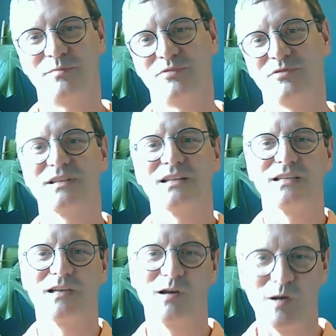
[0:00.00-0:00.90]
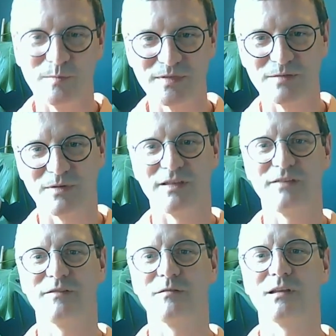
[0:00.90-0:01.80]
prosthetic arms and whether they
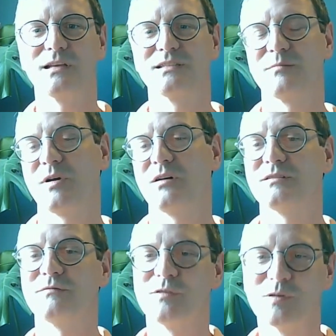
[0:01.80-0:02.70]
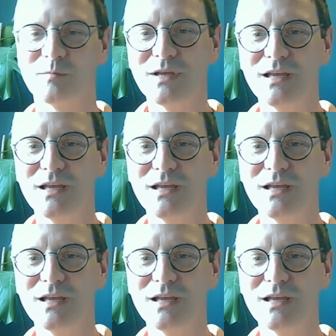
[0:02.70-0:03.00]
feel like it's a part of them.